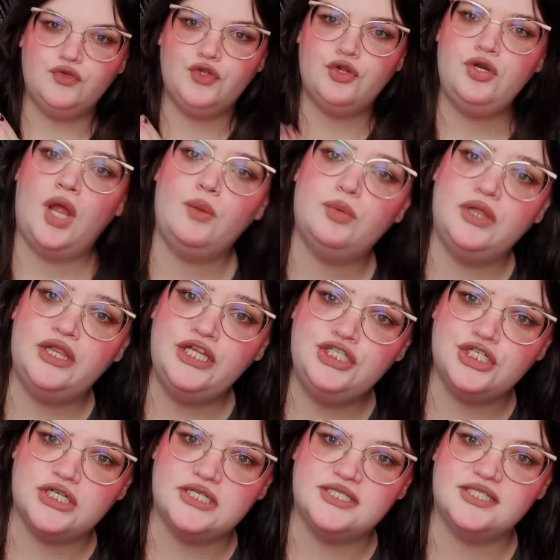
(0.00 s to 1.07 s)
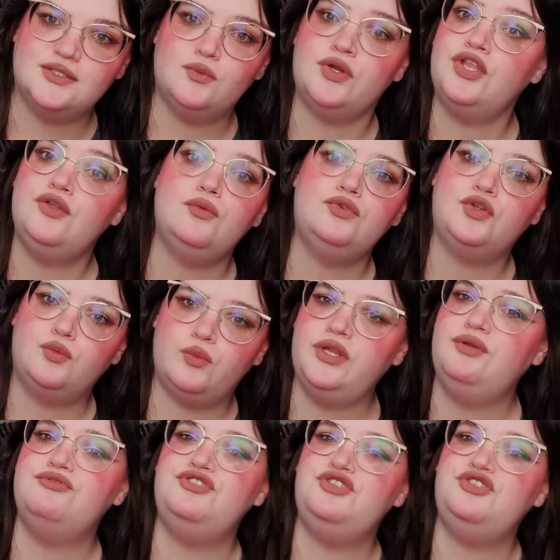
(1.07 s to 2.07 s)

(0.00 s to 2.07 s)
You're not religious. What are you